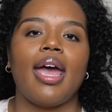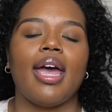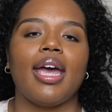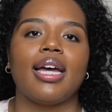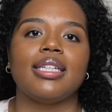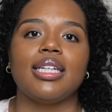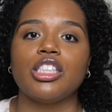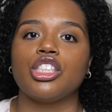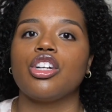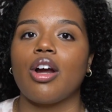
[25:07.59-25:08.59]
and
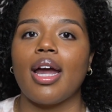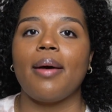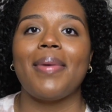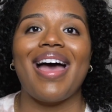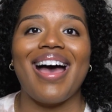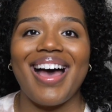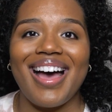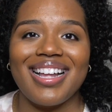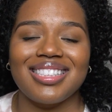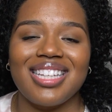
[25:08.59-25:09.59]
Instagram
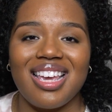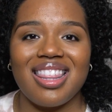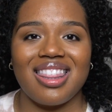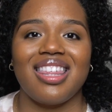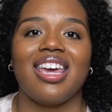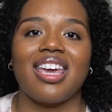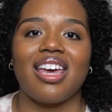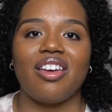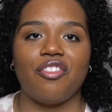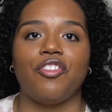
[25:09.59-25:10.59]
at Thick
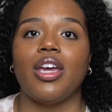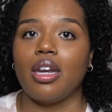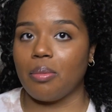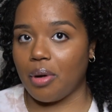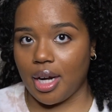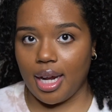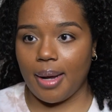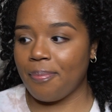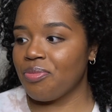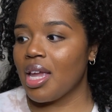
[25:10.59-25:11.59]
Fit and Pretty.